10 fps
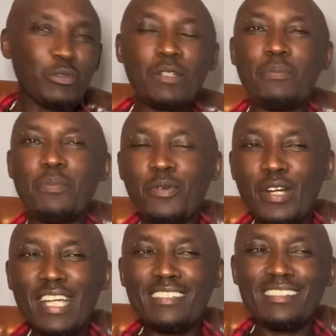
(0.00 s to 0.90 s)

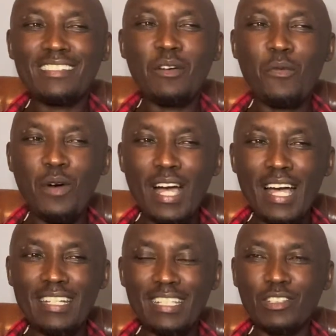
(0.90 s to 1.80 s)
impress the
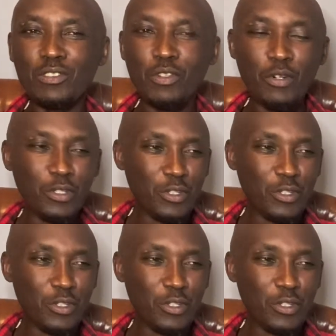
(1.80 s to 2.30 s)
world in Tokyo,